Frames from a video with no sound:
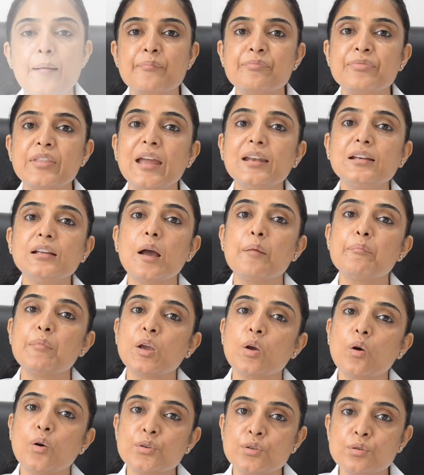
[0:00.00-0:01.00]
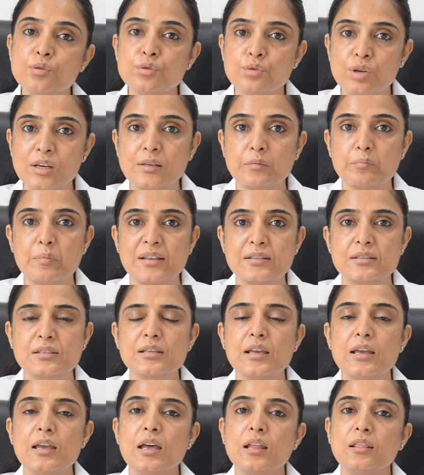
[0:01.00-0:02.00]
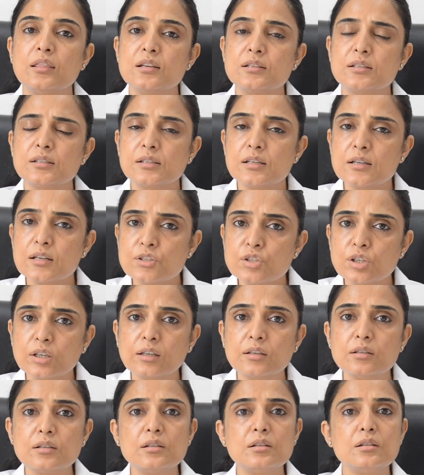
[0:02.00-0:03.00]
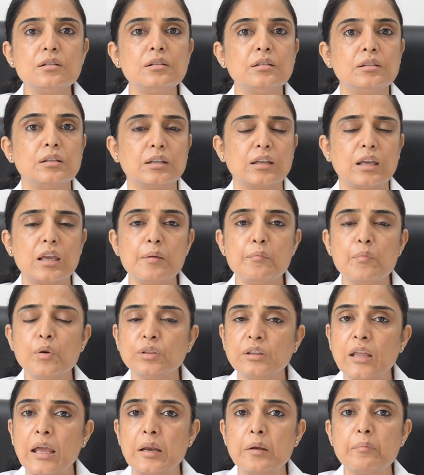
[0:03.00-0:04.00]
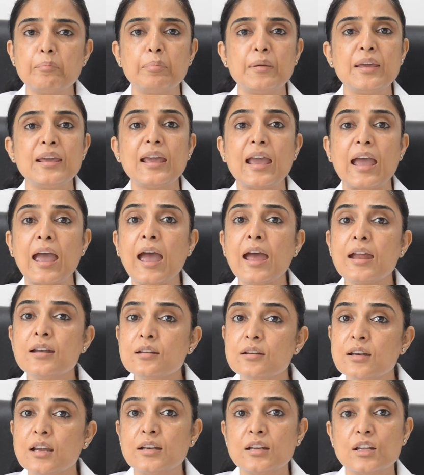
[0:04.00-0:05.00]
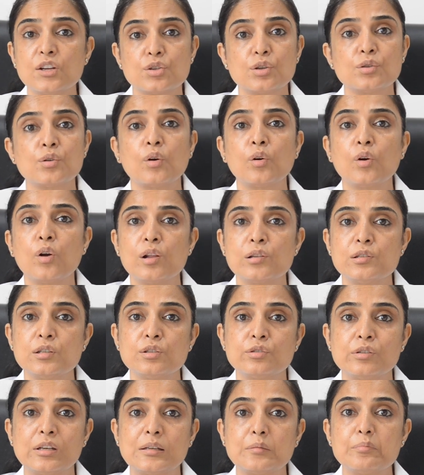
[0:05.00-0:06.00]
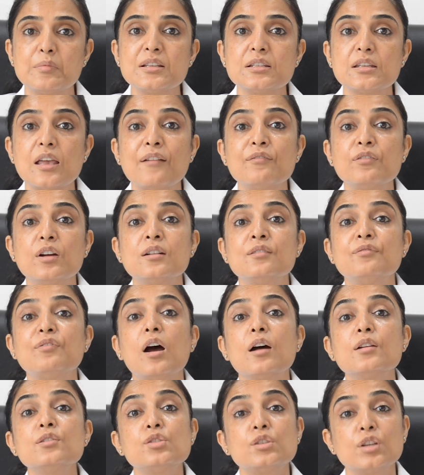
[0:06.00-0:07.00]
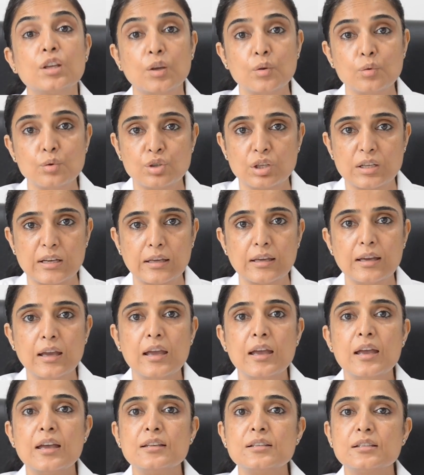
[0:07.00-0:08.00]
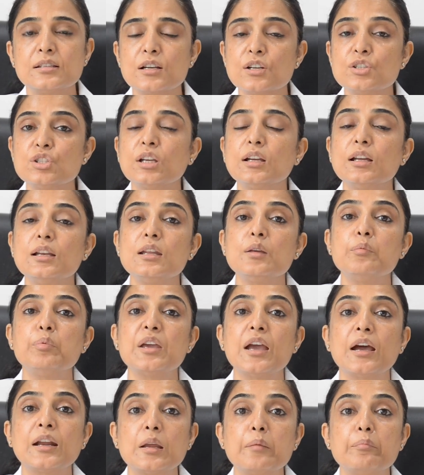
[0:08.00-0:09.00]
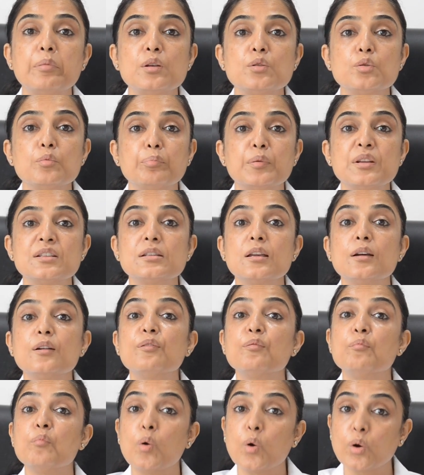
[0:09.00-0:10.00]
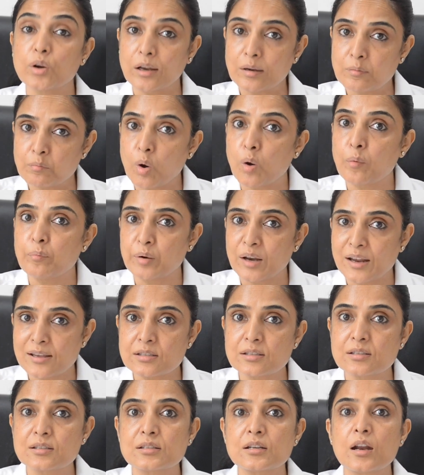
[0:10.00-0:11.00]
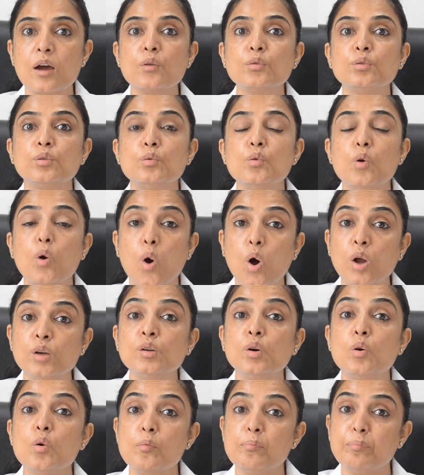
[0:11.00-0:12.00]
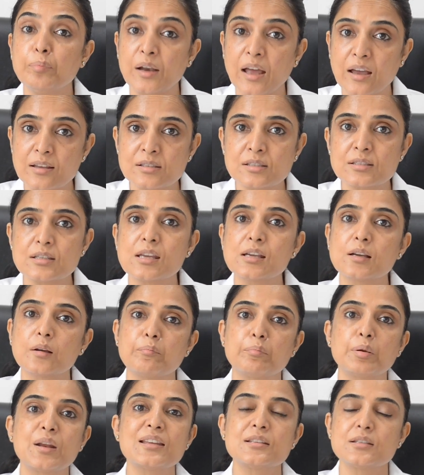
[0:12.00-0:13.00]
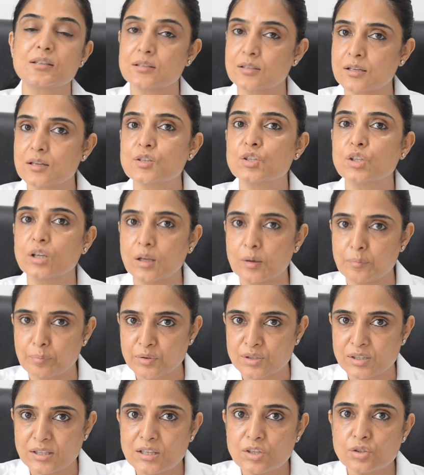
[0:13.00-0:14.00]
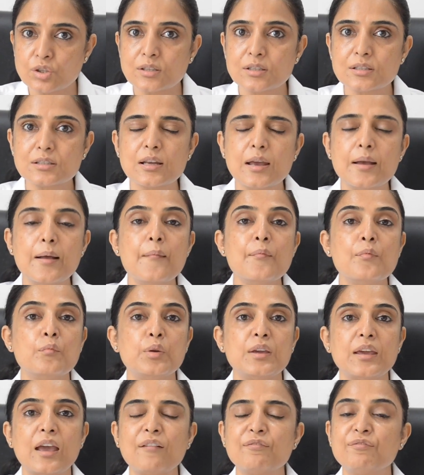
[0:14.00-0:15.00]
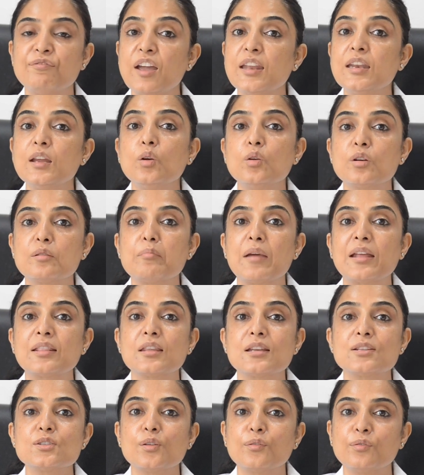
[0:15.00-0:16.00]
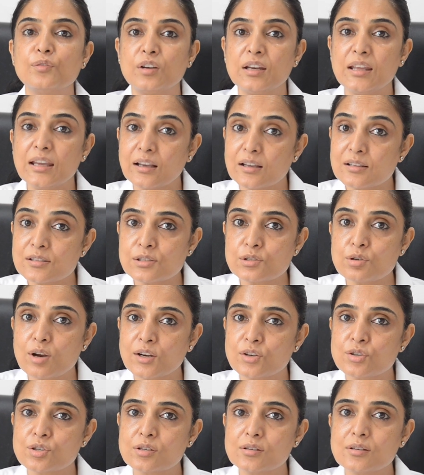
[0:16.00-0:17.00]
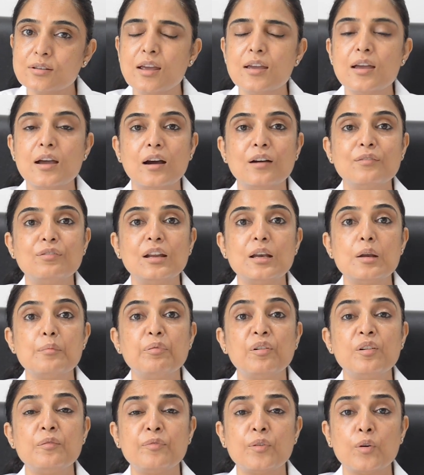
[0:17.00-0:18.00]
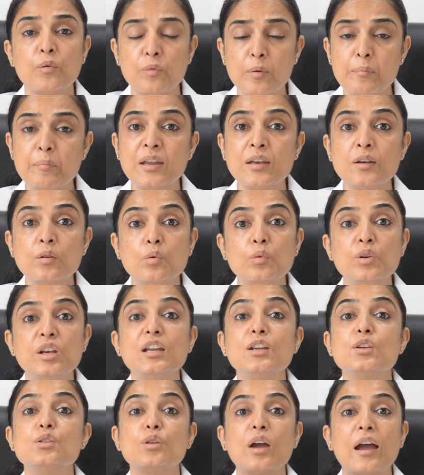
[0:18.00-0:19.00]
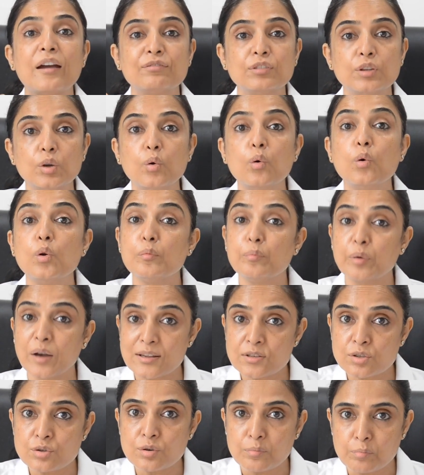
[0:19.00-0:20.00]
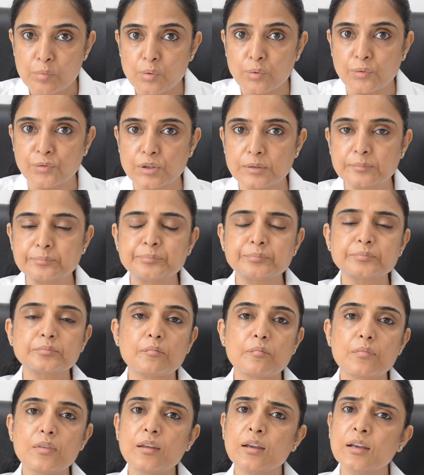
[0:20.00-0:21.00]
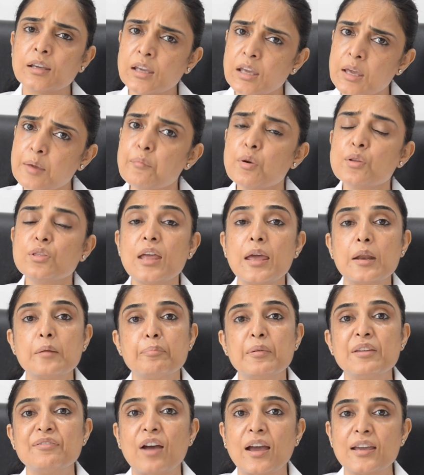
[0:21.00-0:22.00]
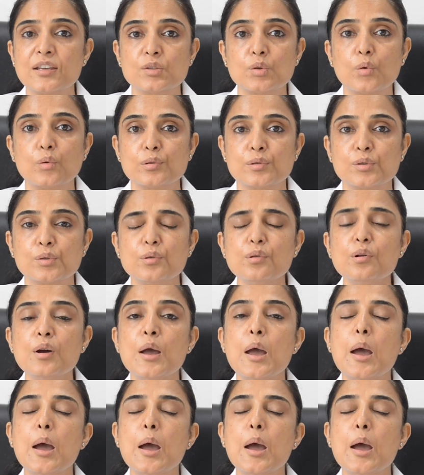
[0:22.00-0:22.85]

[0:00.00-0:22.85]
Then coming on to treatments. The surgical, the chemotherapy and radiation oncology treatments have advanced hugely. Surgically, we are able to preserve more and more breasts now through oncoplastic breast surgical procedures. We have very good methods of reconstruction available for women who need to have the whole breast removed. Chemotherapy-wise also,